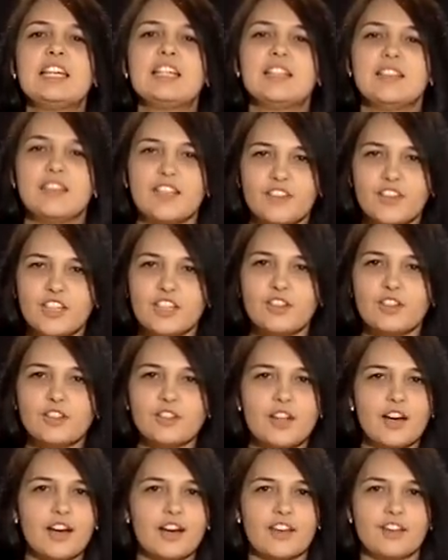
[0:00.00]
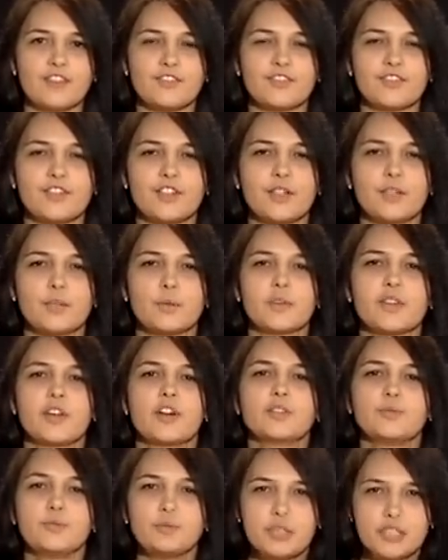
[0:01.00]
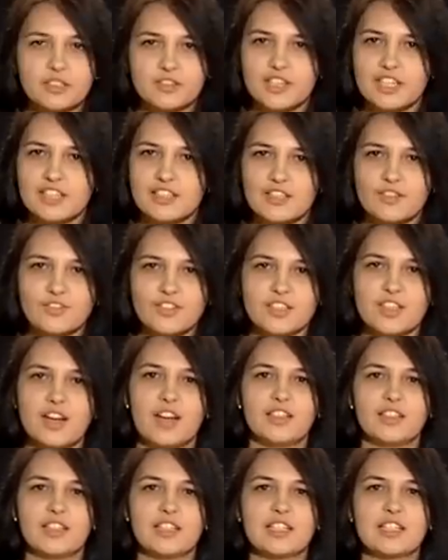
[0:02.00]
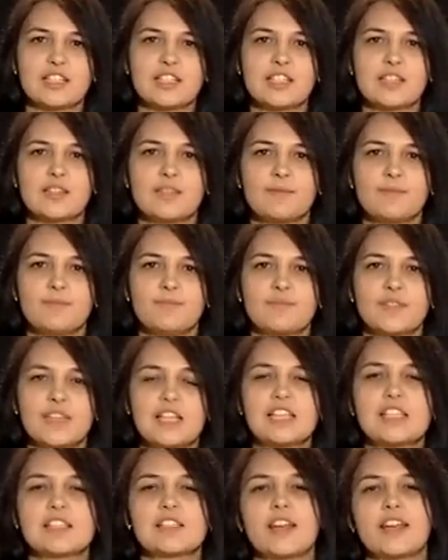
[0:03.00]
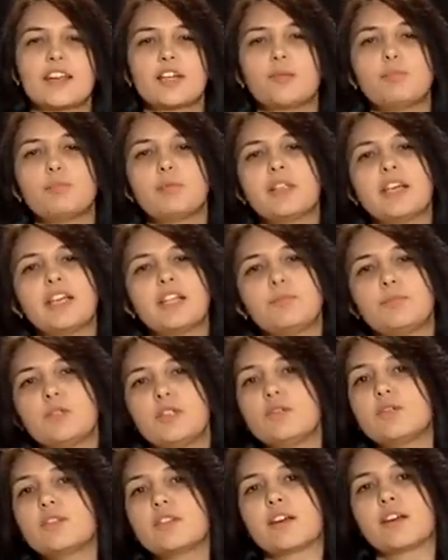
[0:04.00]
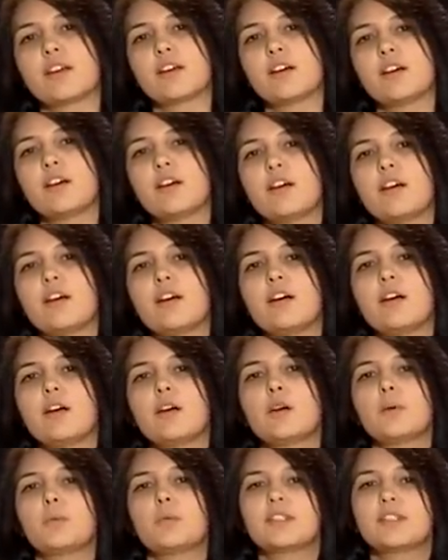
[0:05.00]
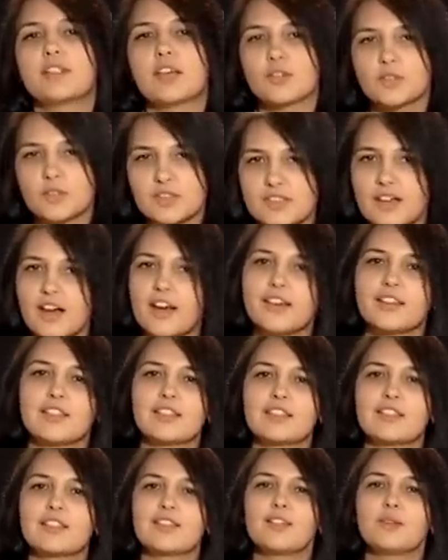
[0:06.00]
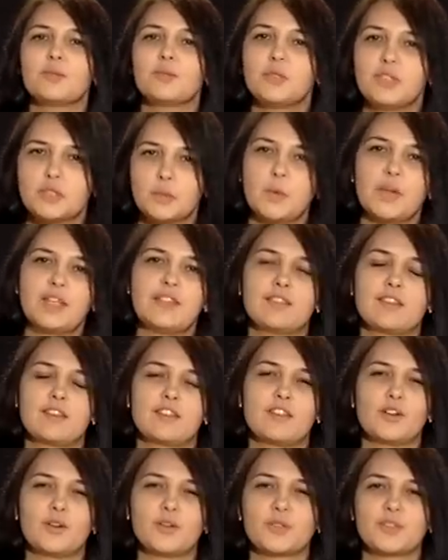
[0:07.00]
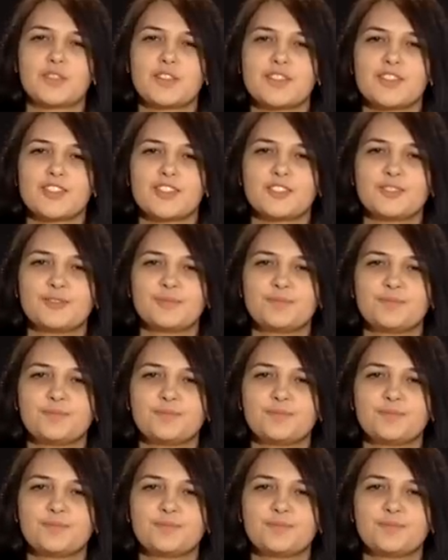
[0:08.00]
Living your life without periods of silence is like playing music without silence between the notes.